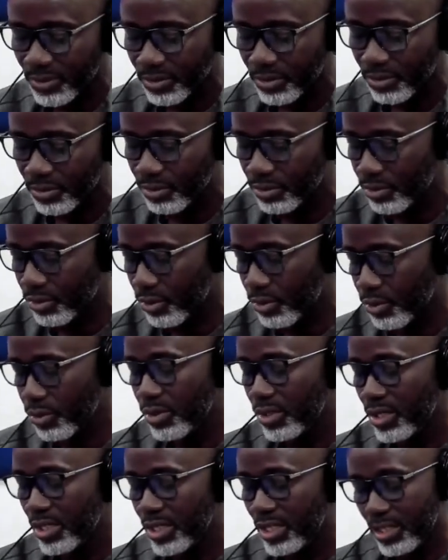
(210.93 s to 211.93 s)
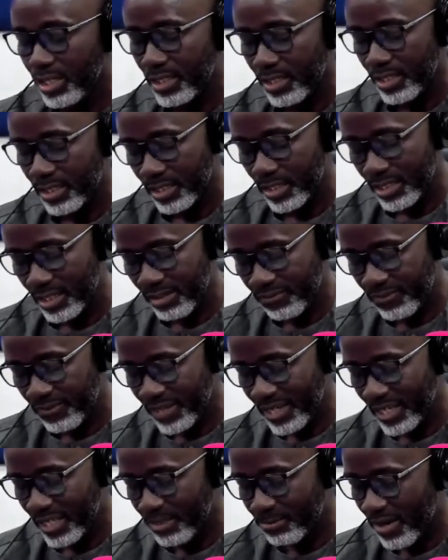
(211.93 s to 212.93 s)
So the
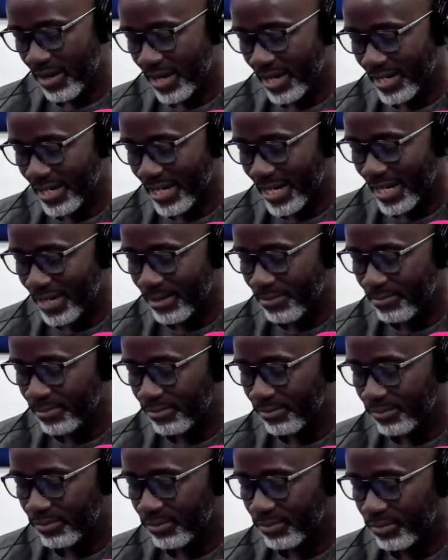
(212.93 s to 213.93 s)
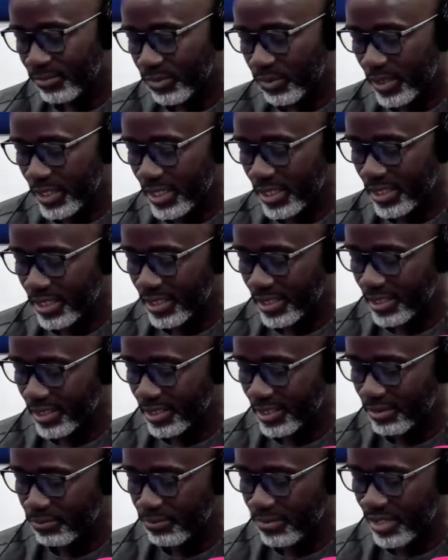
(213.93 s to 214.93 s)
first paradigm, which
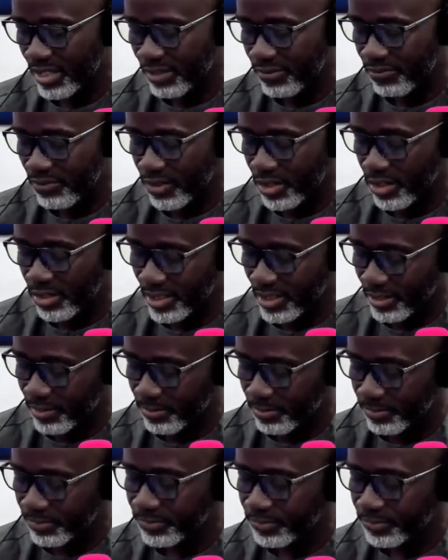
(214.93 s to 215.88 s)
is behaviorism,